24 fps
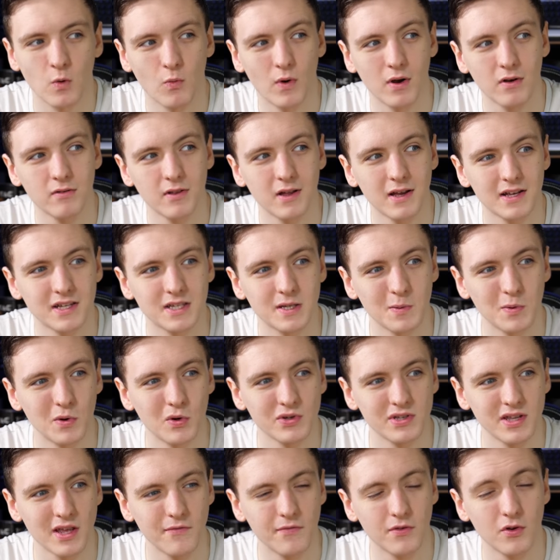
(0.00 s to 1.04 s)
Well, I
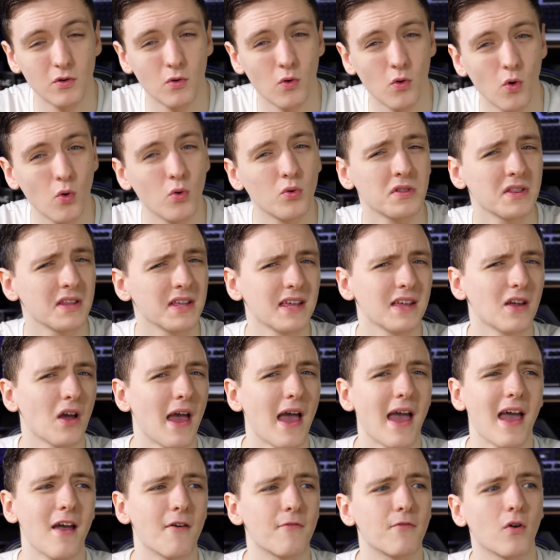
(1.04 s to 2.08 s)
suppose if you're only
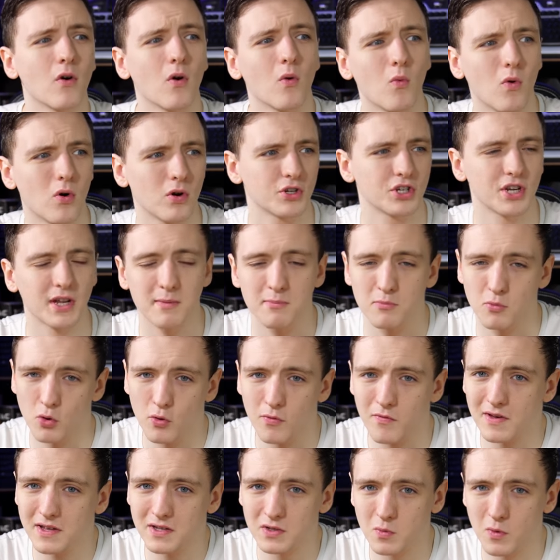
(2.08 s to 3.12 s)
ever watching
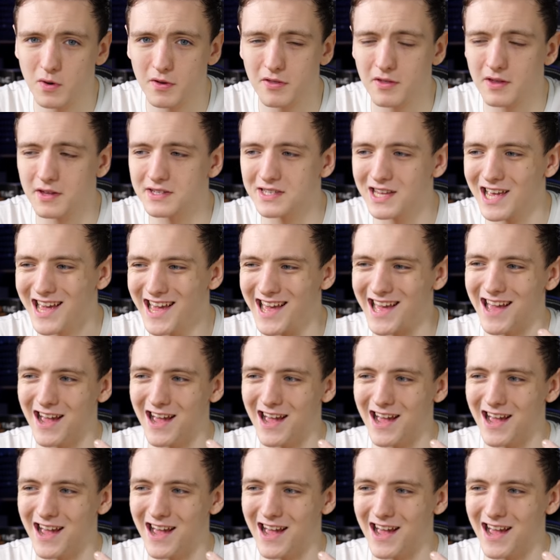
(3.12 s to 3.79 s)
movies with it,